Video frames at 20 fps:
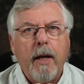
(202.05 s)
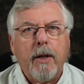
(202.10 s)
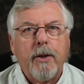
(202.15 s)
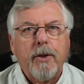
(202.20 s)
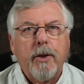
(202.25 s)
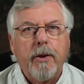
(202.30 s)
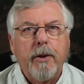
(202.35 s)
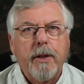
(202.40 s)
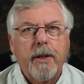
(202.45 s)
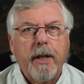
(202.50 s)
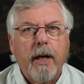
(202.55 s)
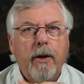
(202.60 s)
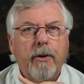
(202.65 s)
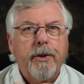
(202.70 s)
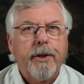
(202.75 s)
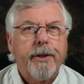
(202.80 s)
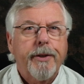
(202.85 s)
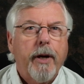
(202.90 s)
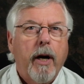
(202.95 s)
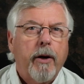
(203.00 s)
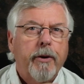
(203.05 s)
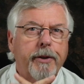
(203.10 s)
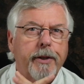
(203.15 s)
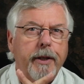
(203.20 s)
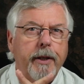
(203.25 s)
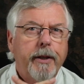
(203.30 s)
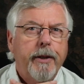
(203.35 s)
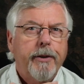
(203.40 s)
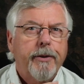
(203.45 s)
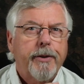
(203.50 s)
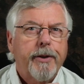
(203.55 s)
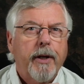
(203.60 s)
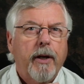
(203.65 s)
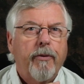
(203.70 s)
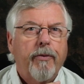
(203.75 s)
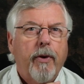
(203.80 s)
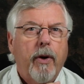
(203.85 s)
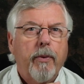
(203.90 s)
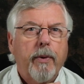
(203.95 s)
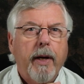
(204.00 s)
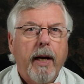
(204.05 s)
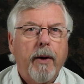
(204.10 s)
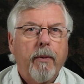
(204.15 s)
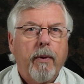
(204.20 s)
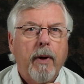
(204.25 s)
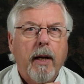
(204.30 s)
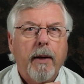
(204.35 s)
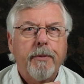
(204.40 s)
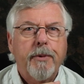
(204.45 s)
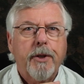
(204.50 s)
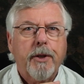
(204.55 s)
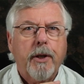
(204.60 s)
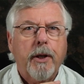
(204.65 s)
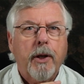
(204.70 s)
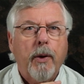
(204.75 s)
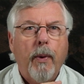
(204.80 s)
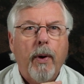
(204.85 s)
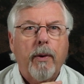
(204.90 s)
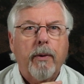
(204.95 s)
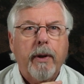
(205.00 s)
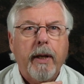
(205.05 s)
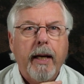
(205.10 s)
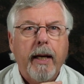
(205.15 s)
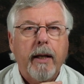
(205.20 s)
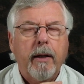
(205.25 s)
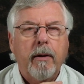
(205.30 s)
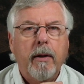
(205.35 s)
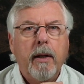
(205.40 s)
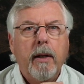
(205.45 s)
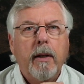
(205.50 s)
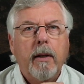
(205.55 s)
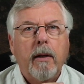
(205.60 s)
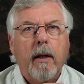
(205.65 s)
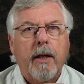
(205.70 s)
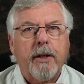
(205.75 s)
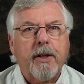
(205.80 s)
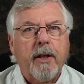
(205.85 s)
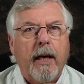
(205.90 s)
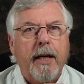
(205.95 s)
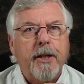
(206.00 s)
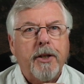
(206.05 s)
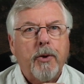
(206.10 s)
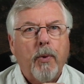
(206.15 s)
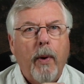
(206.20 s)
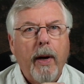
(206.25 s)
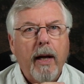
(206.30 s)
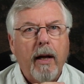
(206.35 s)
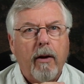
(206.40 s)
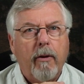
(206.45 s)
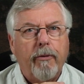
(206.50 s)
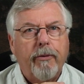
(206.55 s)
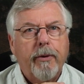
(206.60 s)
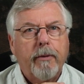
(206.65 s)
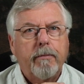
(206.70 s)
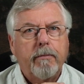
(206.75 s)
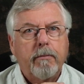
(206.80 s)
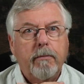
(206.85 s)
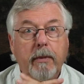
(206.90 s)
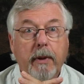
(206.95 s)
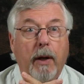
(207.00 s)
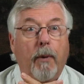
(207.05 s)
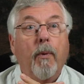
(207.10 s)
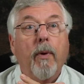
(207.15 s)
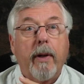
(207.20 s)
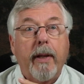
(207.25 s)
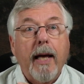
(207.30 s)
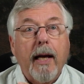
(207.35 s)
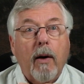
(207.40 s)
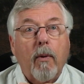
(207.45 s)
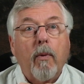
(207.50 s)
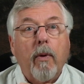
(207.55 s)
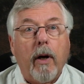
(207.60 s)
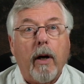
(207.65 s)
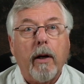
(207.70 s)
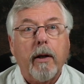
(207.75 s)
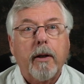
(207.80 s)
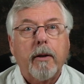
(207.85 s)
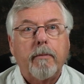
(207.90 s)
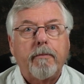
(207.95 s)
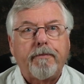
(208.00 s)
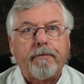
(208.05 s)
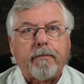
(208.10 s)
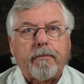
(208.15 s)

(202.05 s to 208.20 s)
So you say, say to yourself, okay, well, I'm just going to go out and get a size 12. Yeah, well, that'll work.